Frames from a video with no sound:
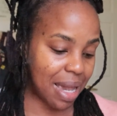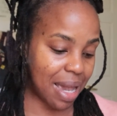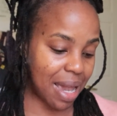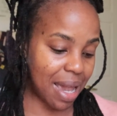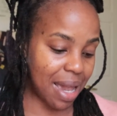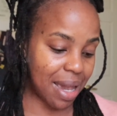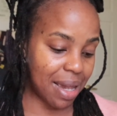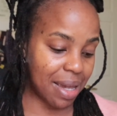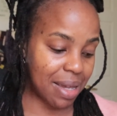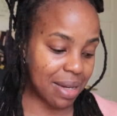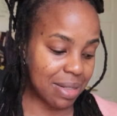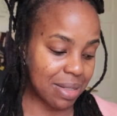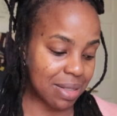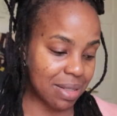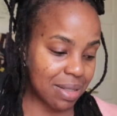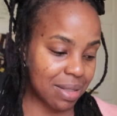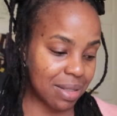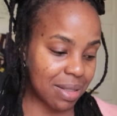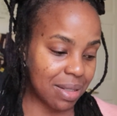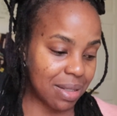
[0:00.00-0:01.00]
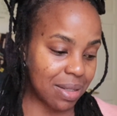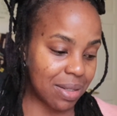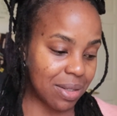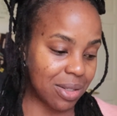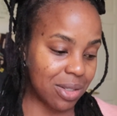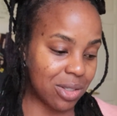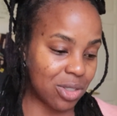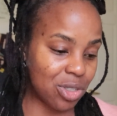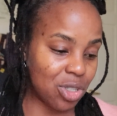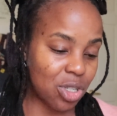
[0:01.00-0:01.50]
and
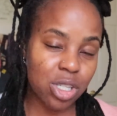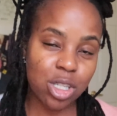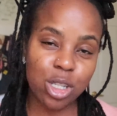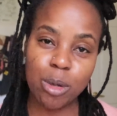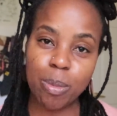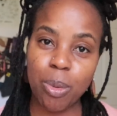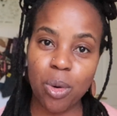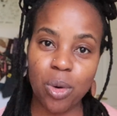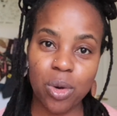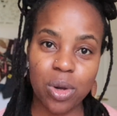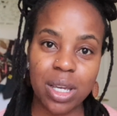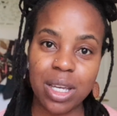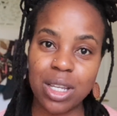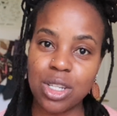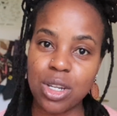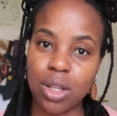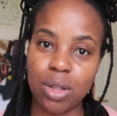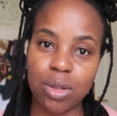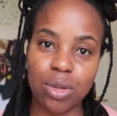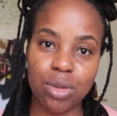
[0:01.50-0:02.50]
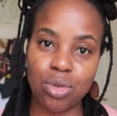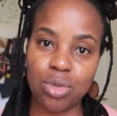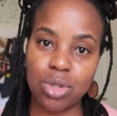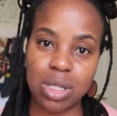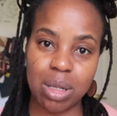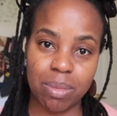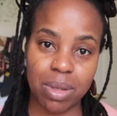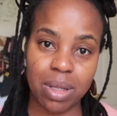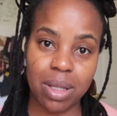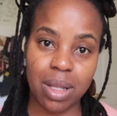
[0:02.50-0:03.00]
just supporting each other through
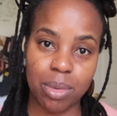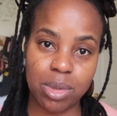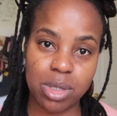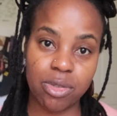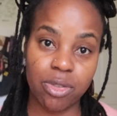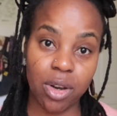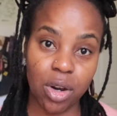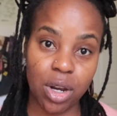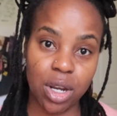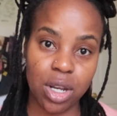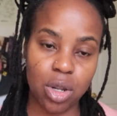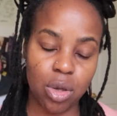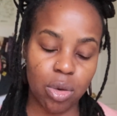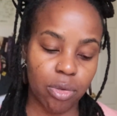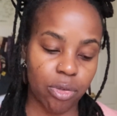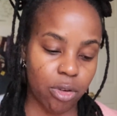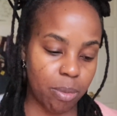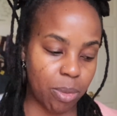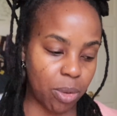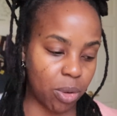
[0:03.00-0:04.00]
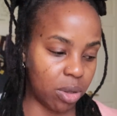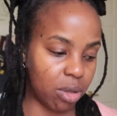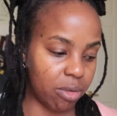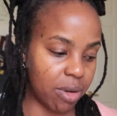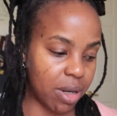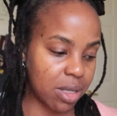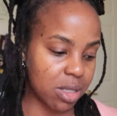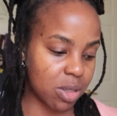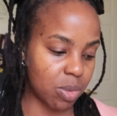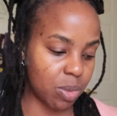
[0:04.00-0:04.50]
something that was very new for both of
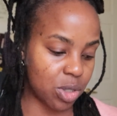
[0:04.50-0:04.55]
us,